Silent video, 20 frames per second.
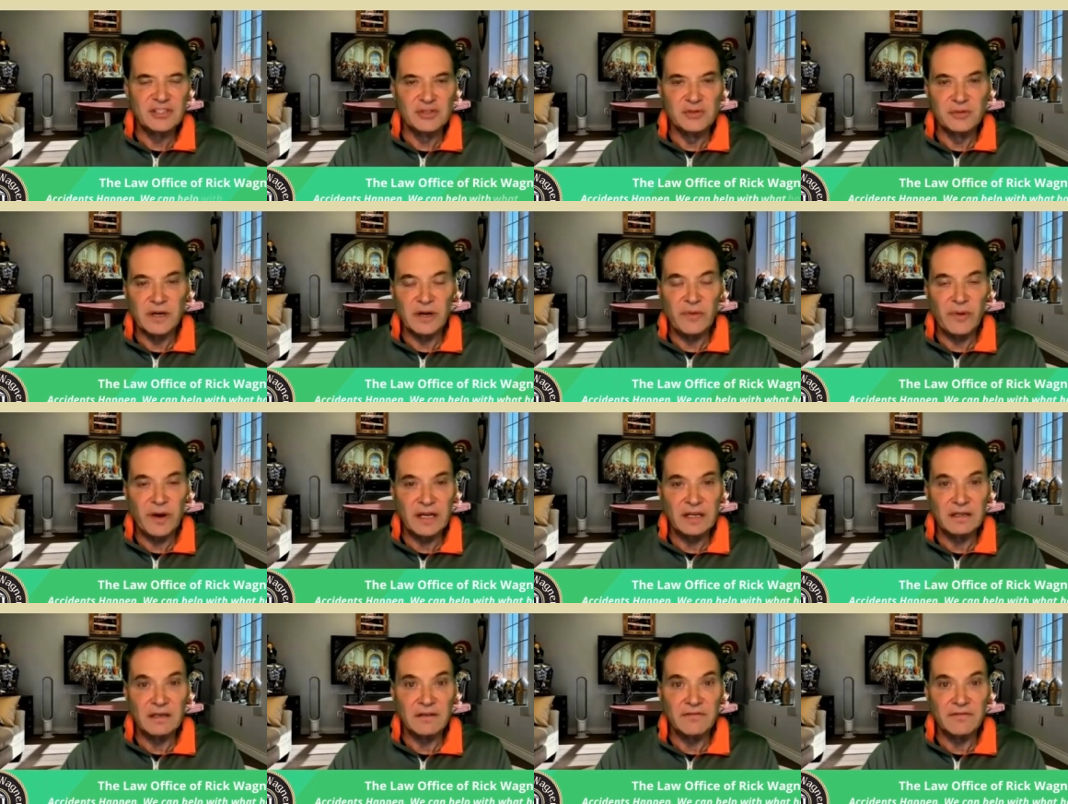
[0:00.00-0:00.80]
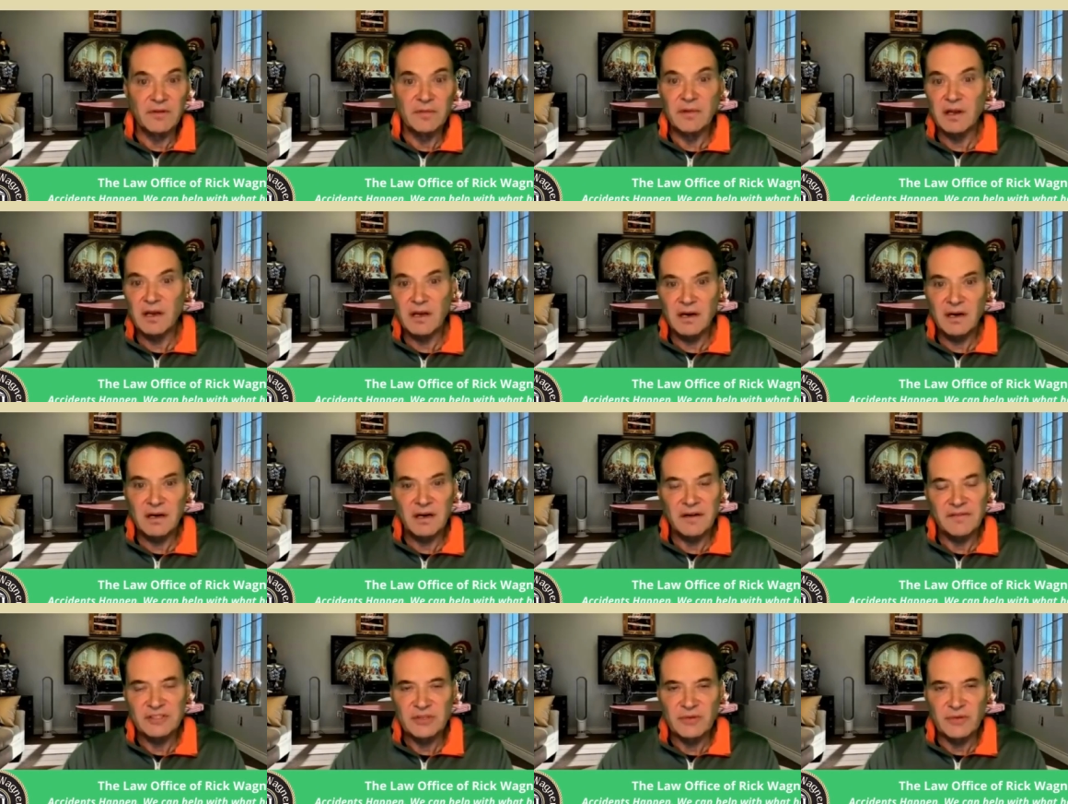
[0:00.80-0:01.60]
this is Rick Wagner from the
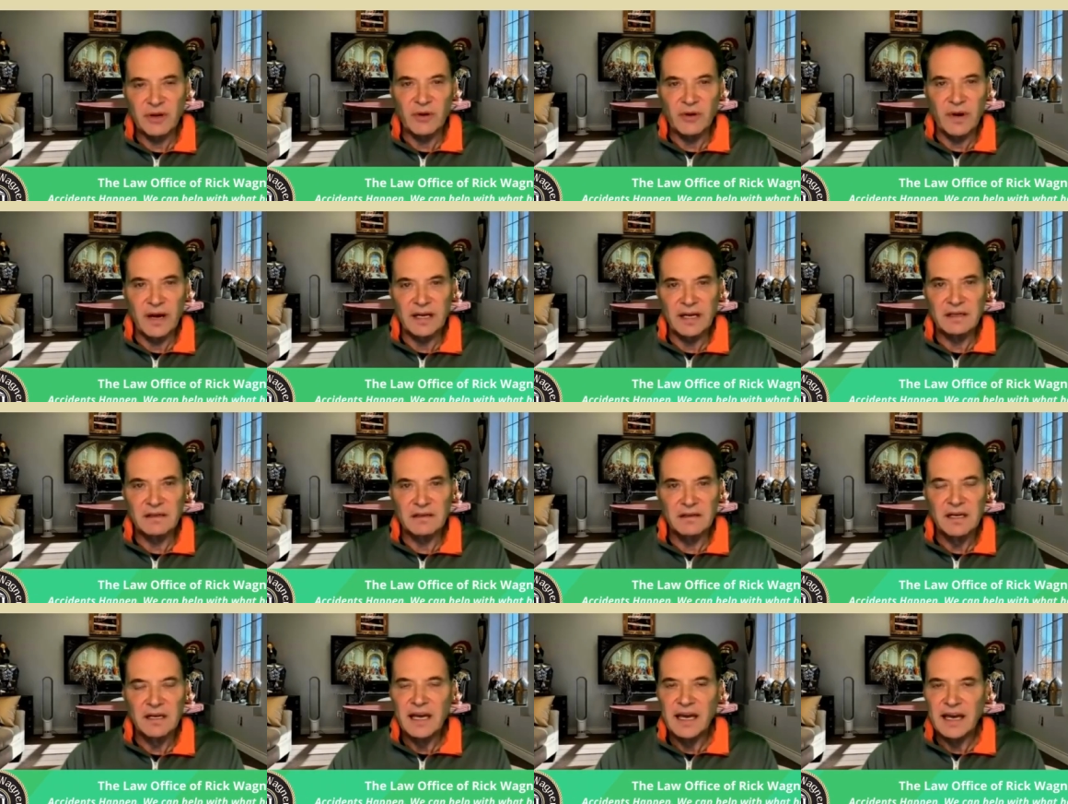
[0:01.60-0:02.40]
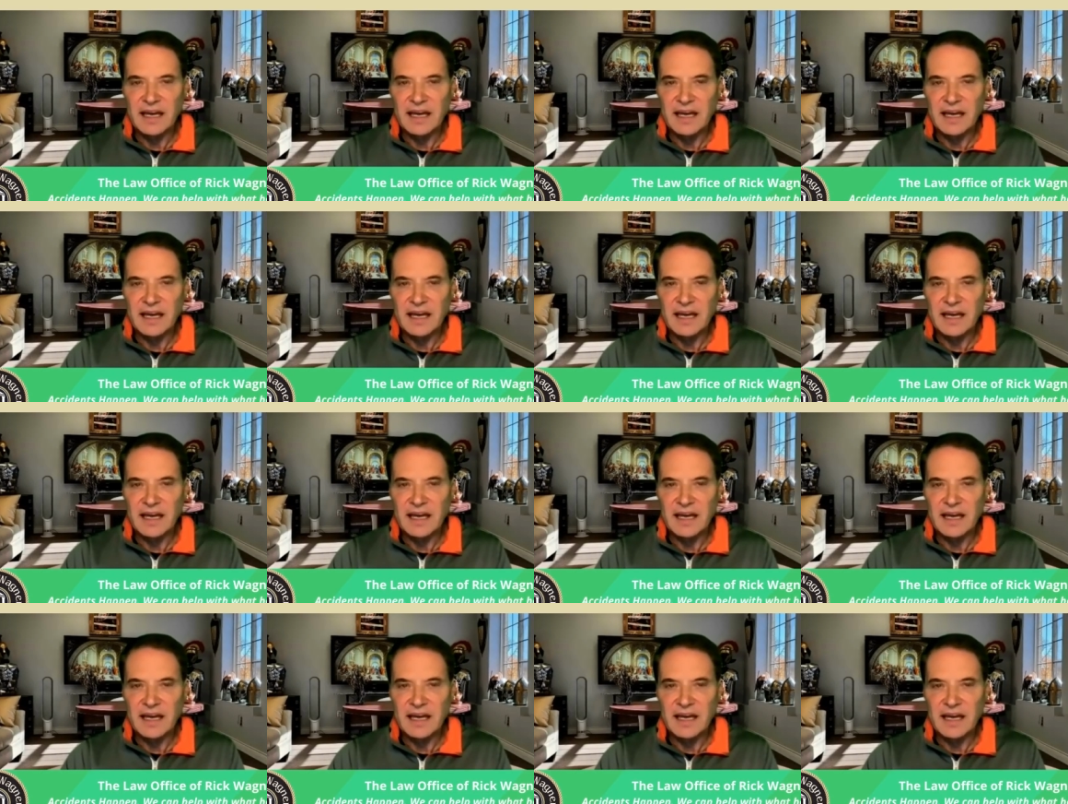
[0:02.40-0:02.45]
Law Office of Rick Wagner.